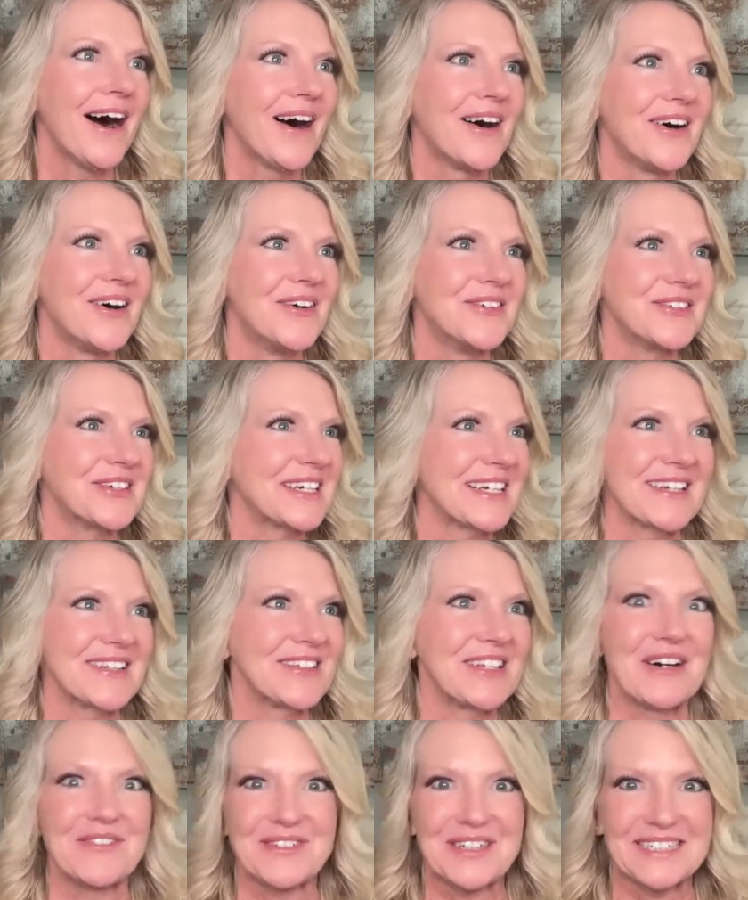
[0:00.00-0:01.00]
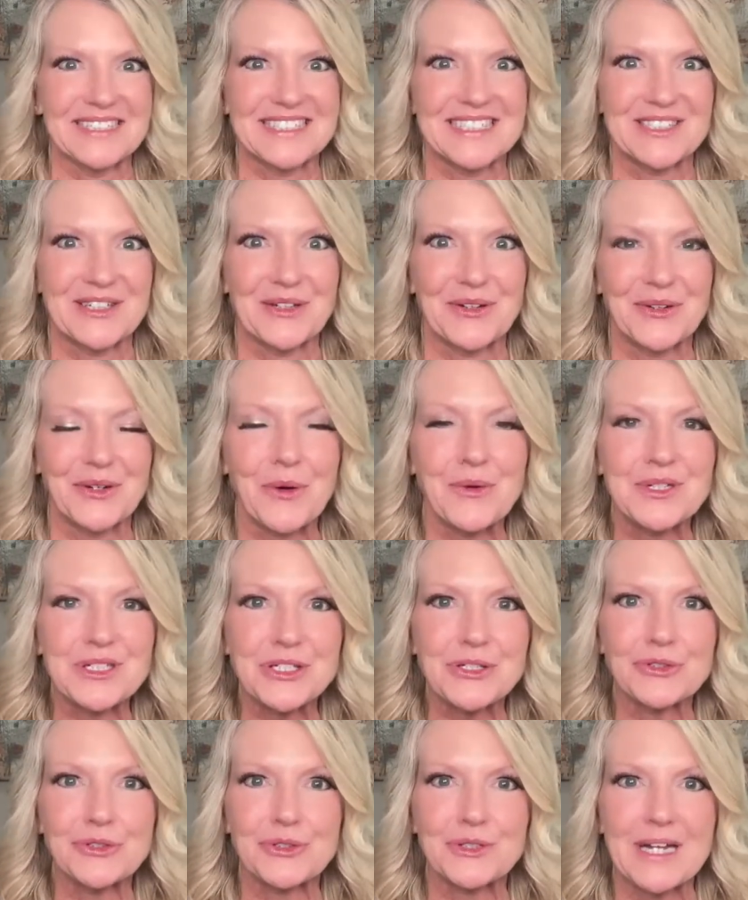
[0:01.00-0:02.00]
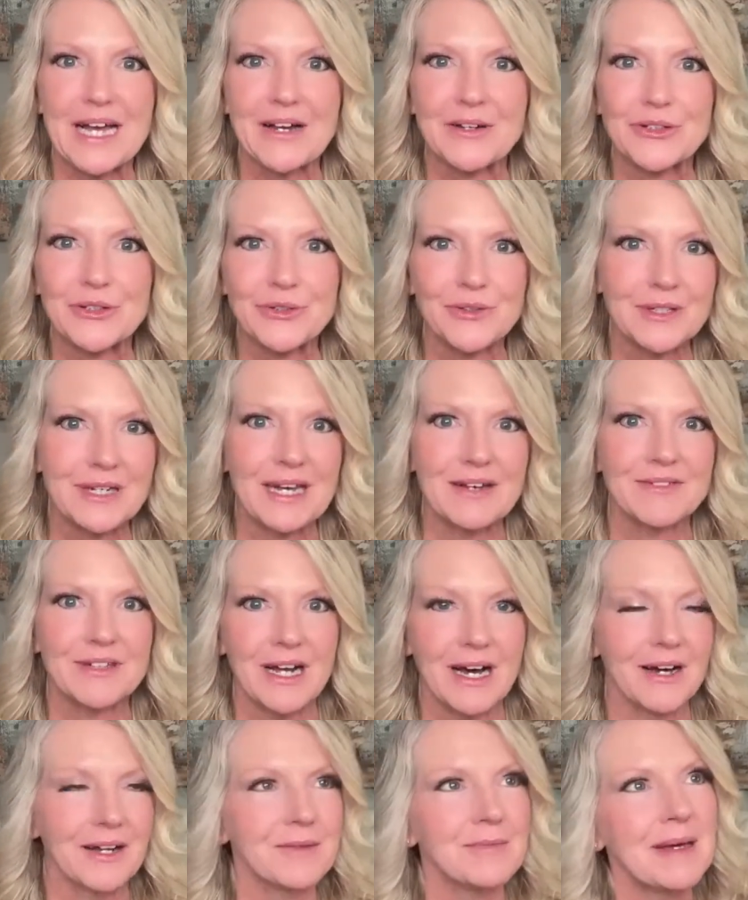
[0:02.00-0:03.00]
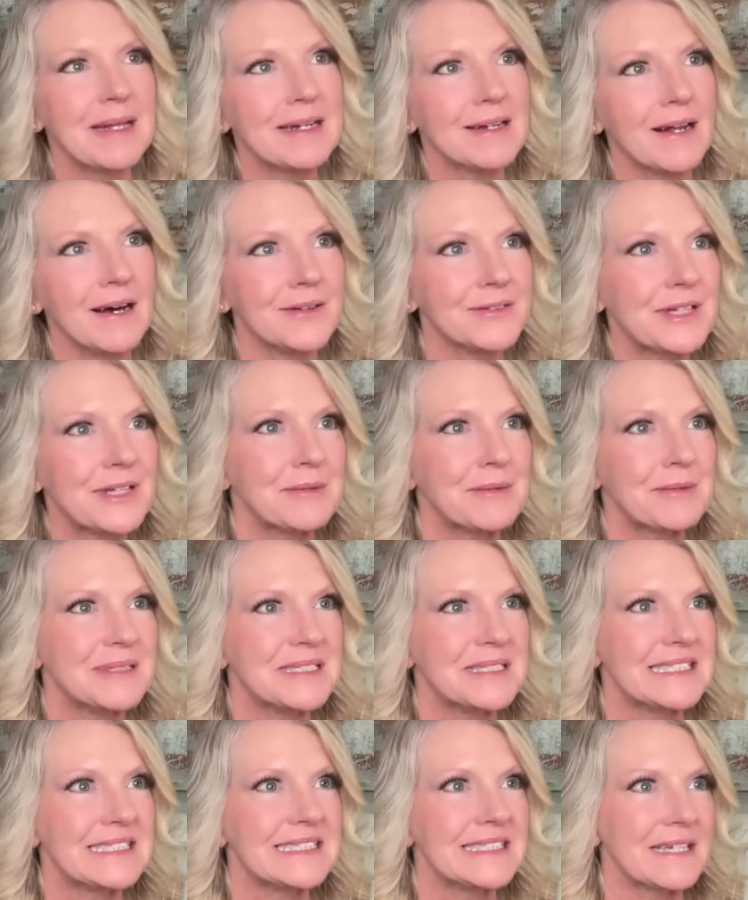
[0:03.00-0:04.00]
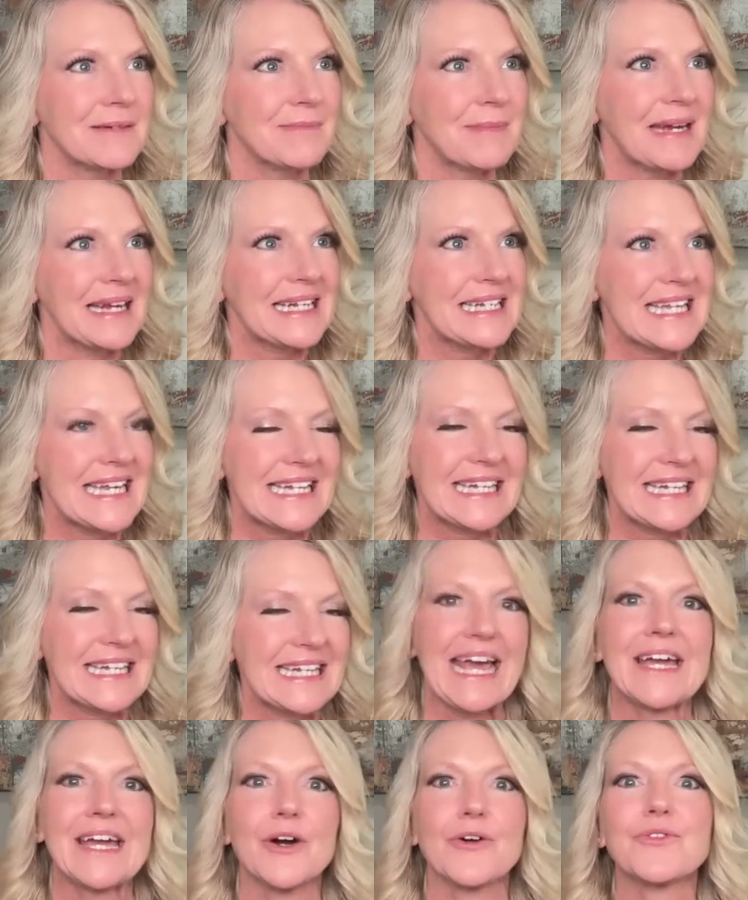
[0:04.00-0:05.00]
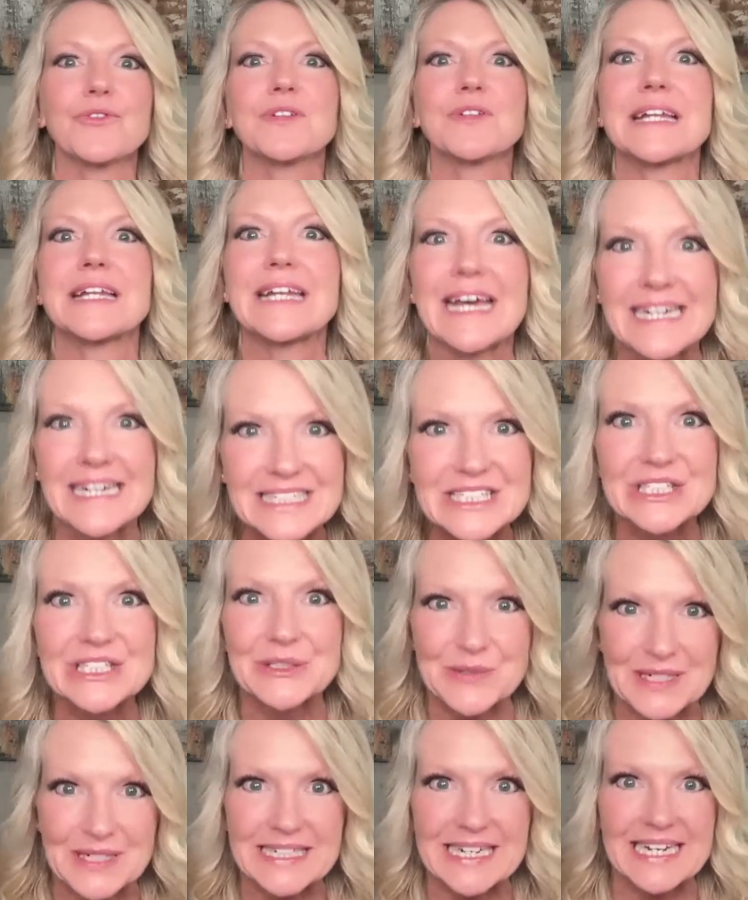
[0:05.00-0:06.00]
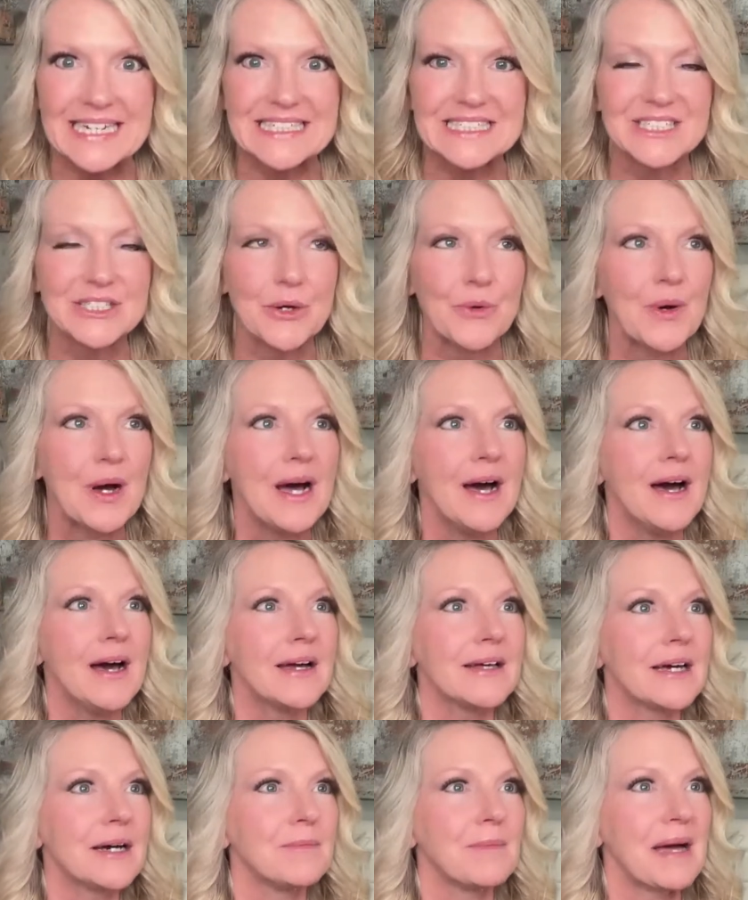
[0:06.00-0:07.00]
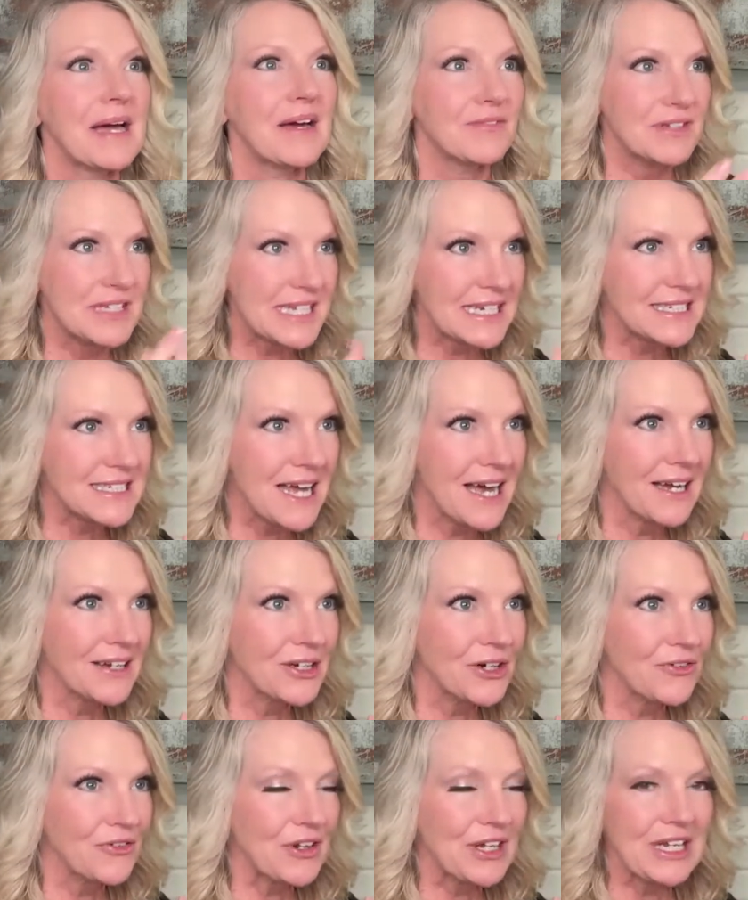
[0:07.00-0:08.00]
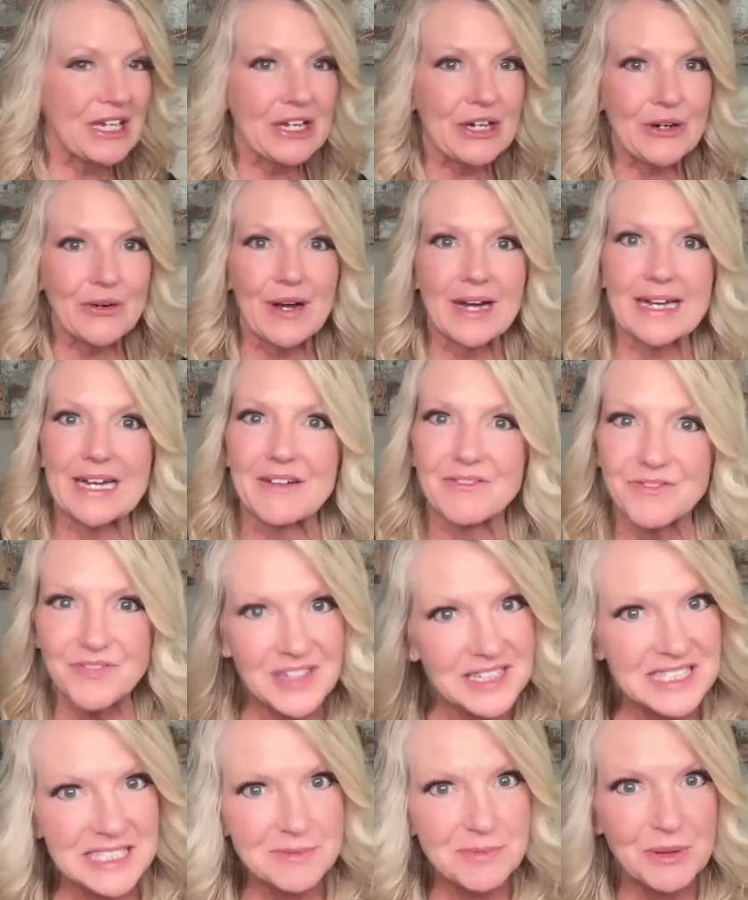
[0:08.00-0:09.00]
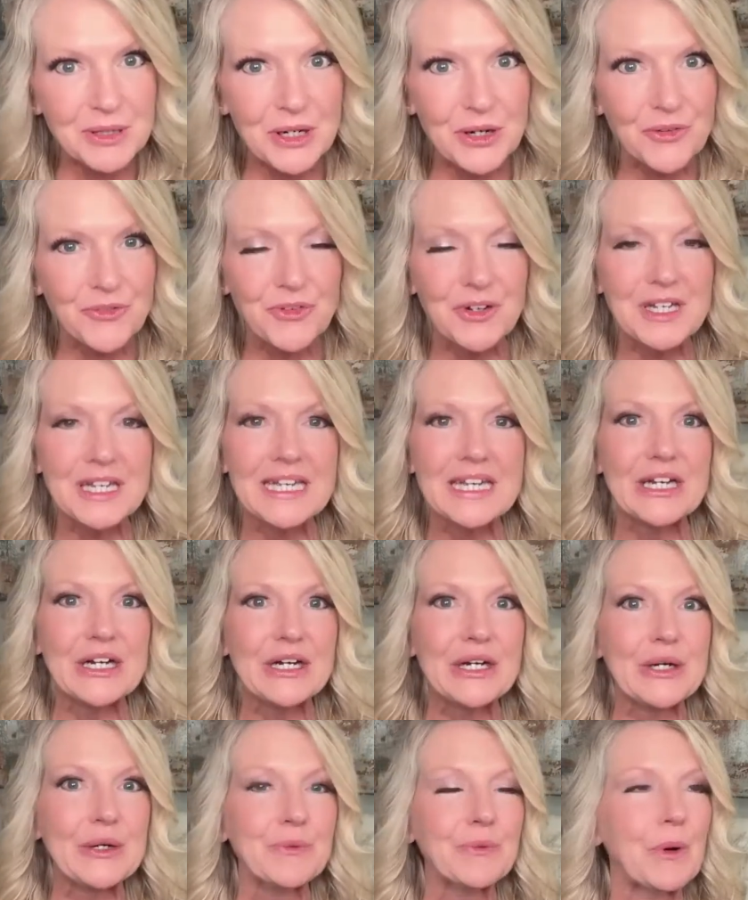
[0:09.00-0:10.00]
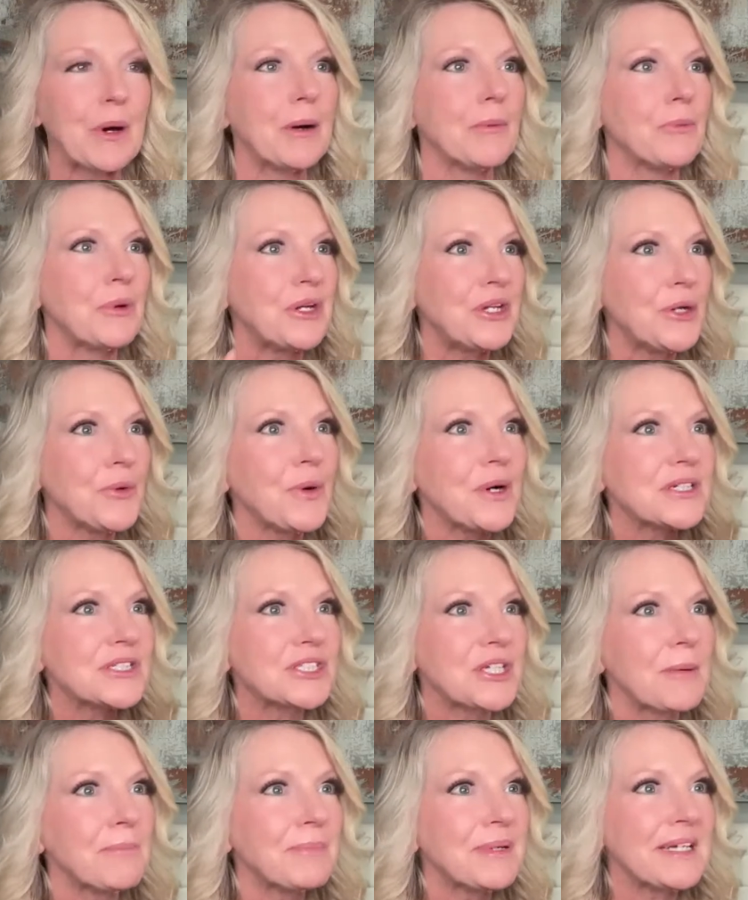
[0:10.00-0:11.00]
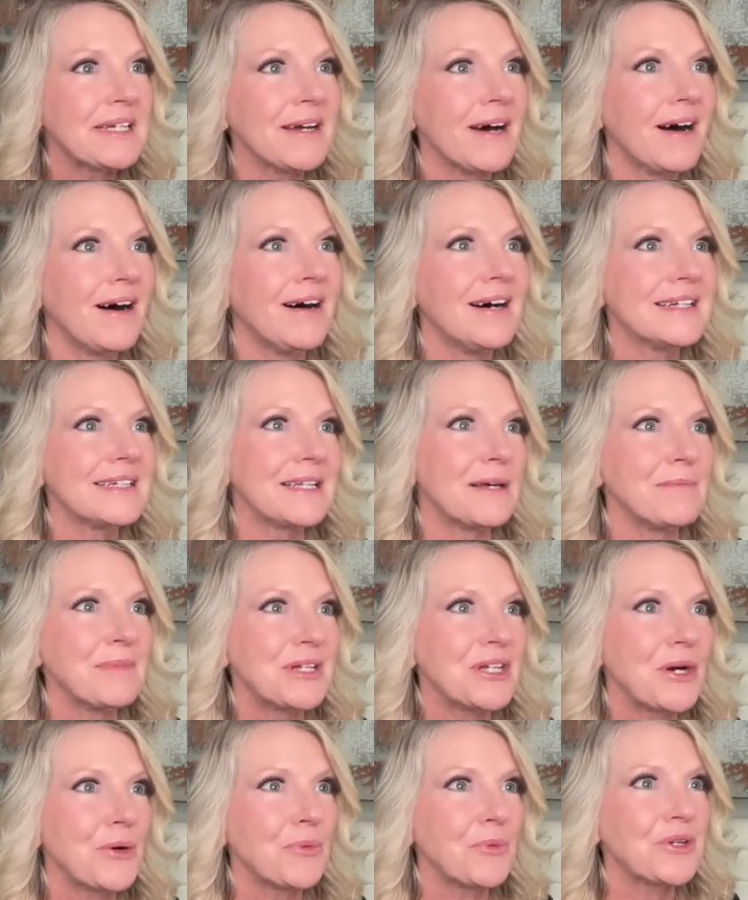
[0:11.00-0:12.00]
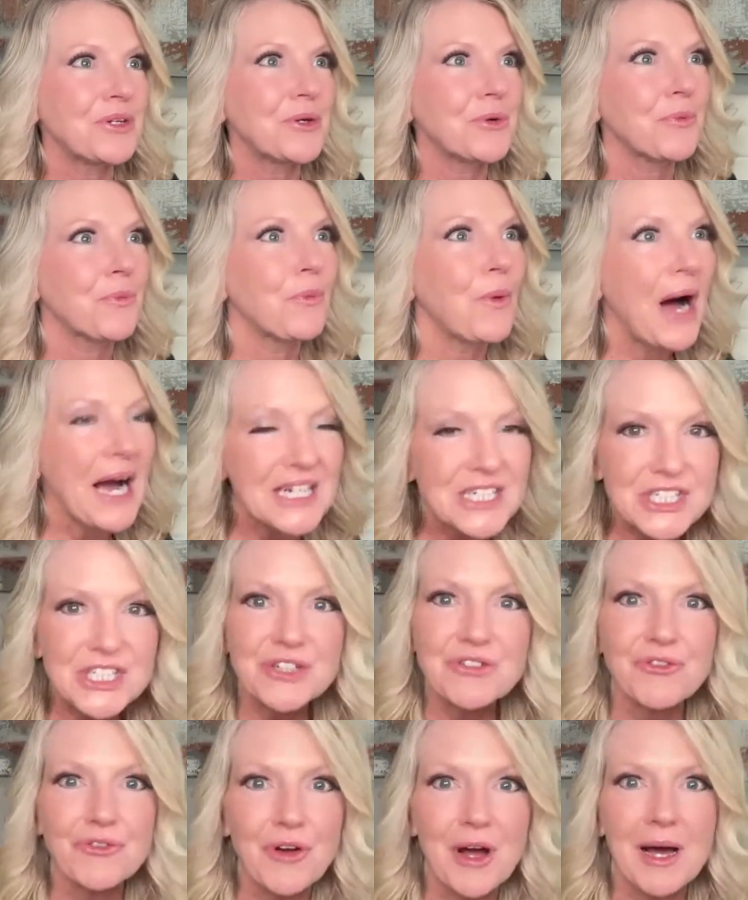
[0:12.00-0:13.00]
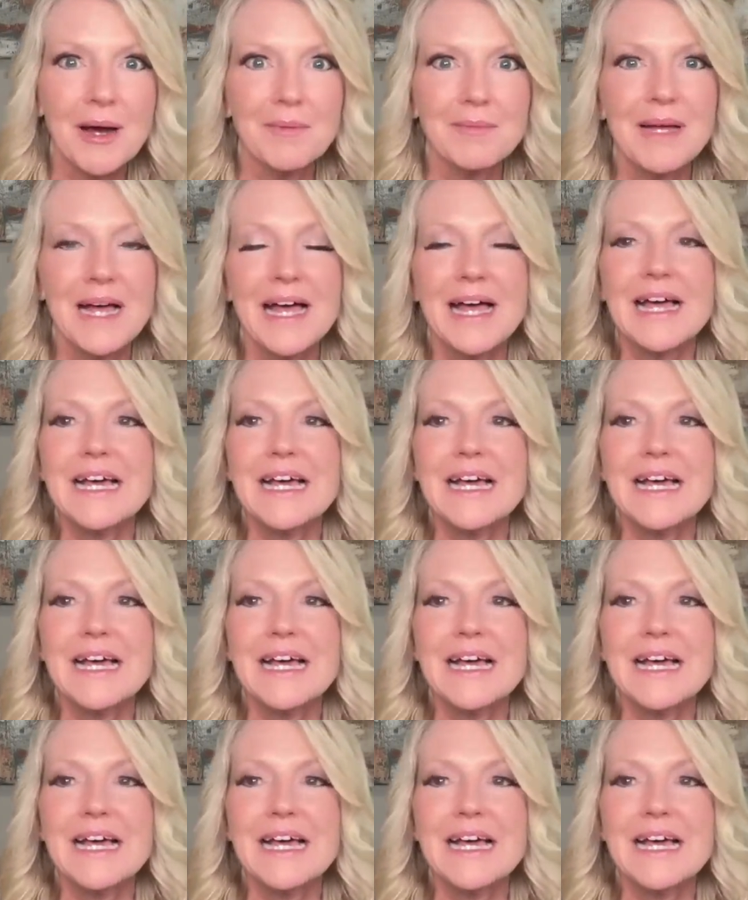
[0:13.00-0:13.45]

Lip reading: Oh, you're going to love it. So, you're going to learn how you can have an automated online business and make 10K over the next 30 days. So, I have TikTok over here. I got Facebook over here. When you are jumping on, let me know where you're watching from.